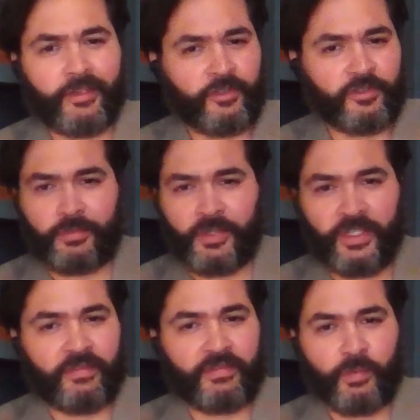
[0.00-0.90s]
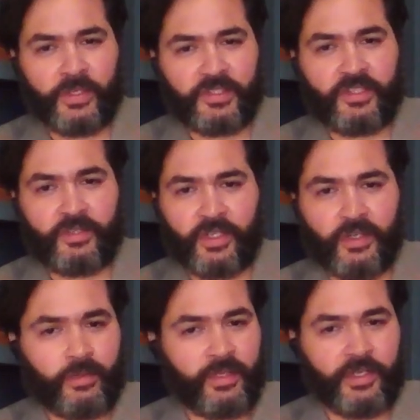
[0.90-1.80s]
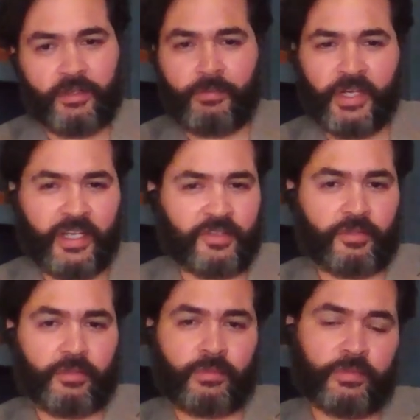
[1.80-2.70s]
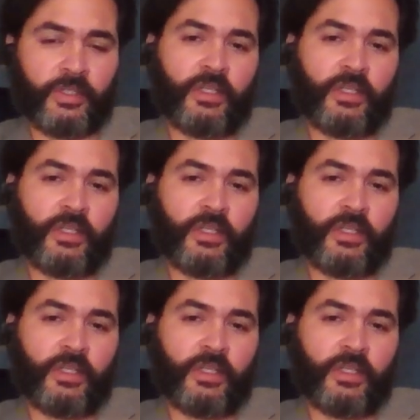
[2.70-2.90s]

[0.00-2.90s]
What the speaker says: There's so many different ways that you can do it, and everybody has their own